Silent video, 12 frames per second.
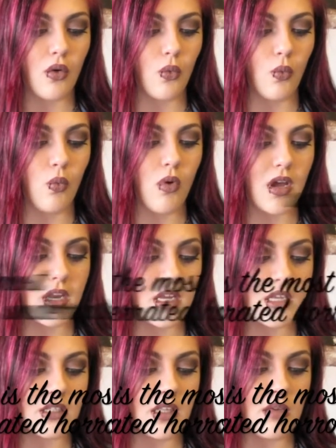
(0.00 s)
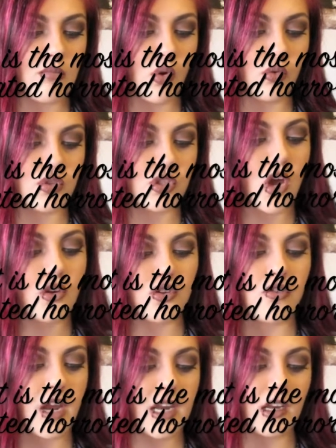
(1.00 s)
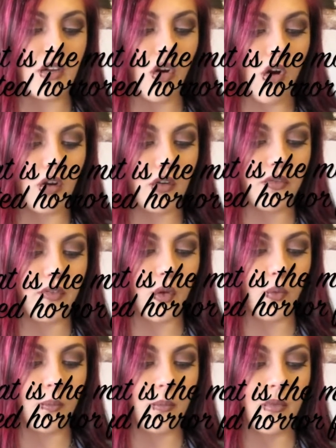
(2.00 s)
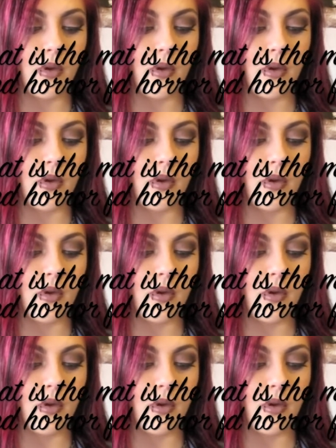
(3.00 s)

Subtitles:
What is the most underrated horror film?